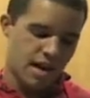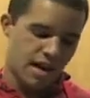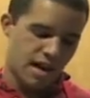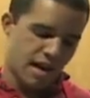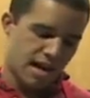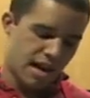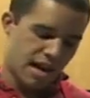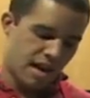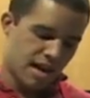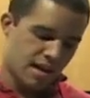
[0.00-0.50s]

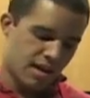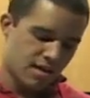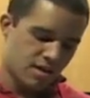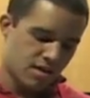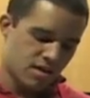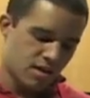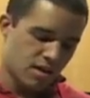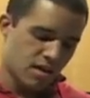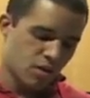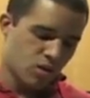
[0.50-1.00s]
And
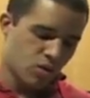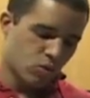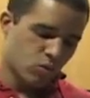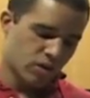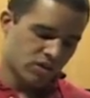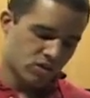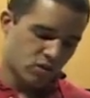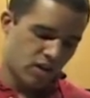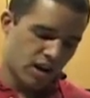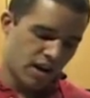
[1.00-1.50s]

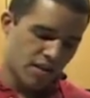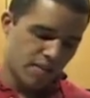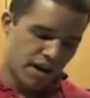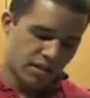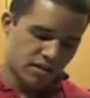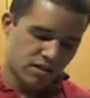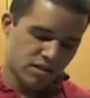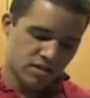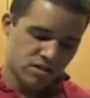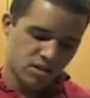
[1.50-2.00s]
what's great about
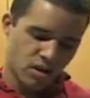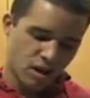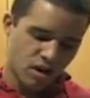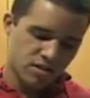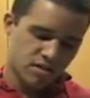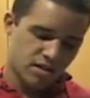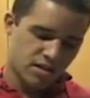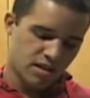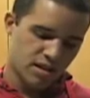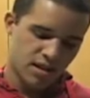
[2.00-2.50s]
the
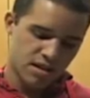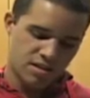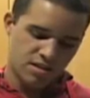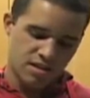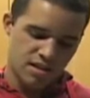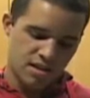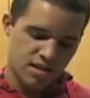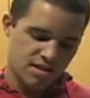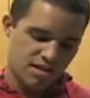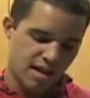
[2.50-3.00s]
sauce in this
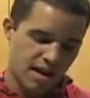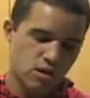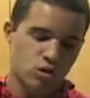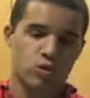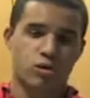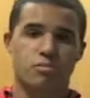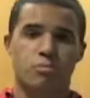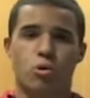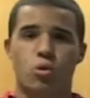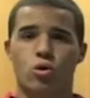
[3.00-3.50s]
is that you
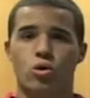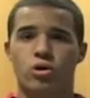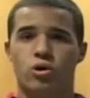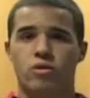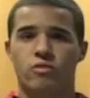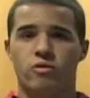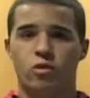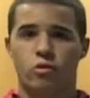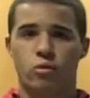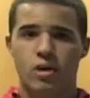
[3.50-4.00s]
can pour it
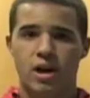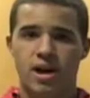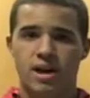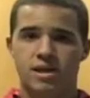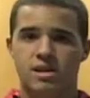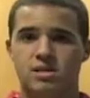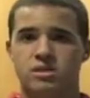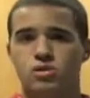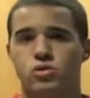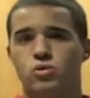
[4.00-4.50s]
over
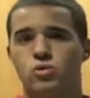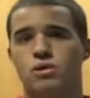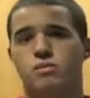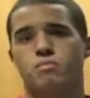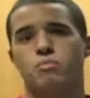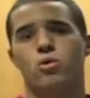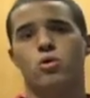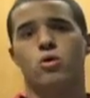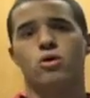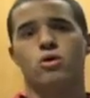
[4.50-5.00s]
rice, you can
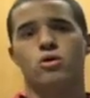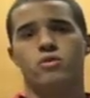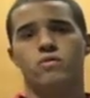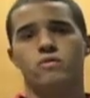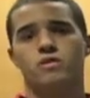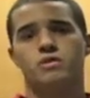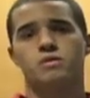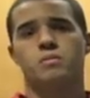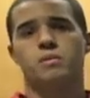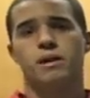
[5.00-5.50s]
pour it over
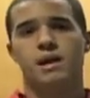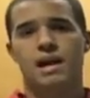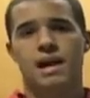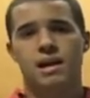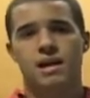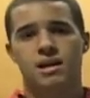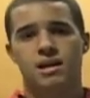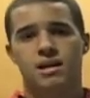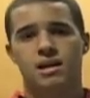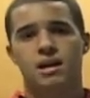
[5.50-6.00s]

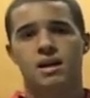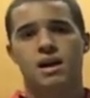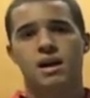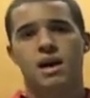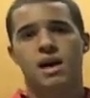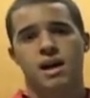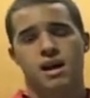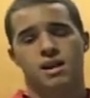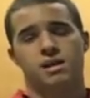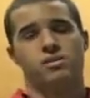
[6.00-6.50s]
spaghetti,
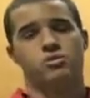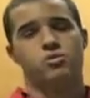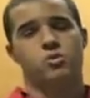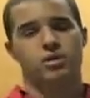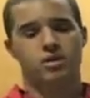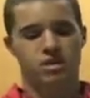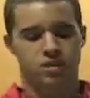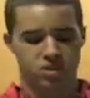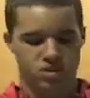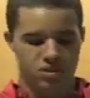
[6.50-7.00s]
and it's
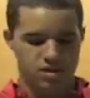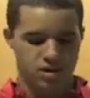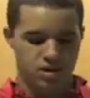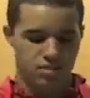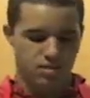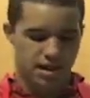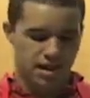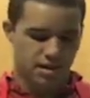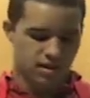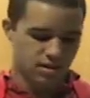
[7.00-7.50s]
really just going to
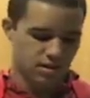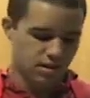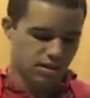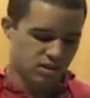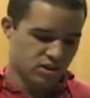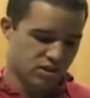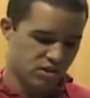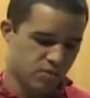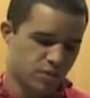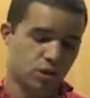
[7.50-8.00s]
make a
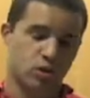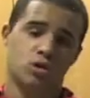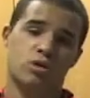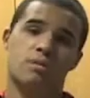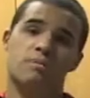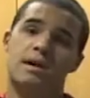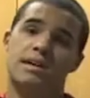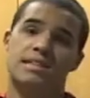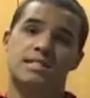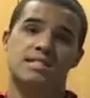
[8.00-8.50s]
delicious meal. You can
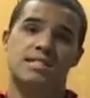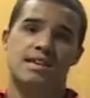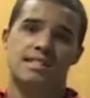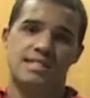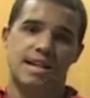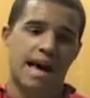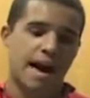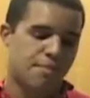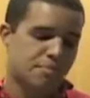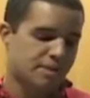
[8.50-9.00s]
make this as
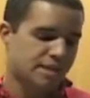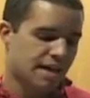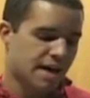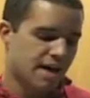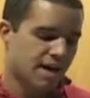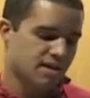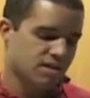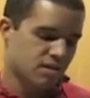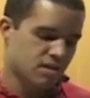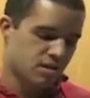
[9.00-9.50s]
an
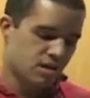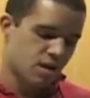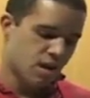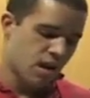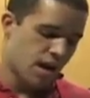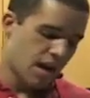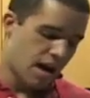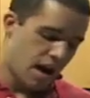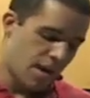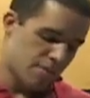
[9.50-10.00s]
appetizer.
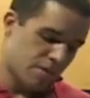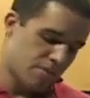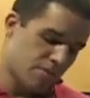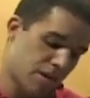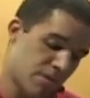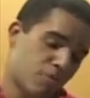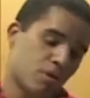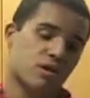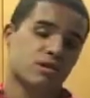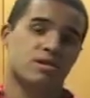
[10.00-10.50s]
I mean, me
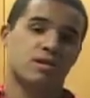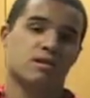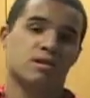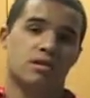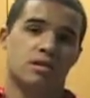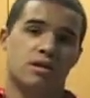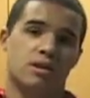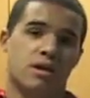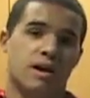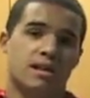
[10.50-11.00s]

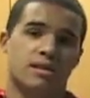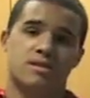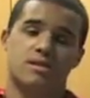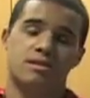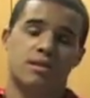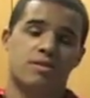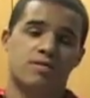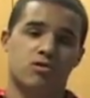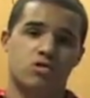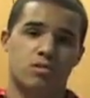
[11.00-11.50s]
personally, though, I just
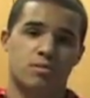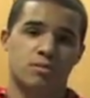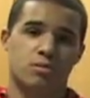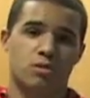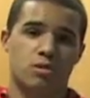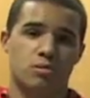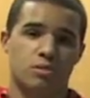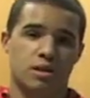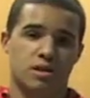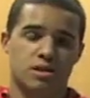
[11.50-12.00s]
love shrimp
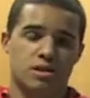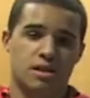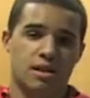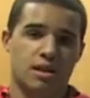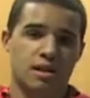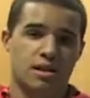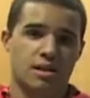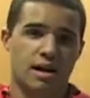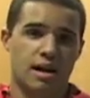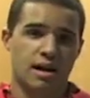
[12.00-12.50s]
so much
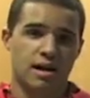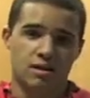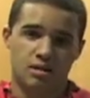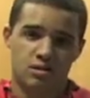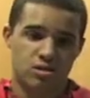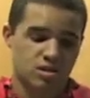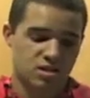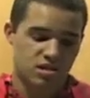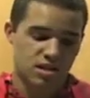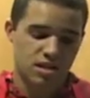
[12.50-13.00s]
that I'll
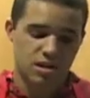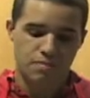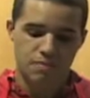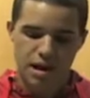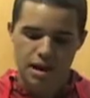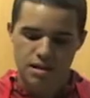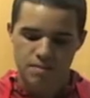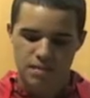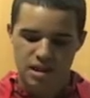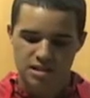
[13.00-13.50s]
just eat it by
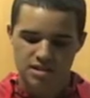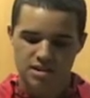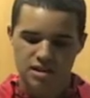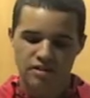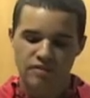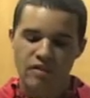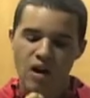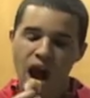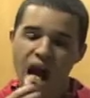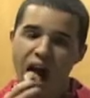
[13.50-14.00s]
it myself.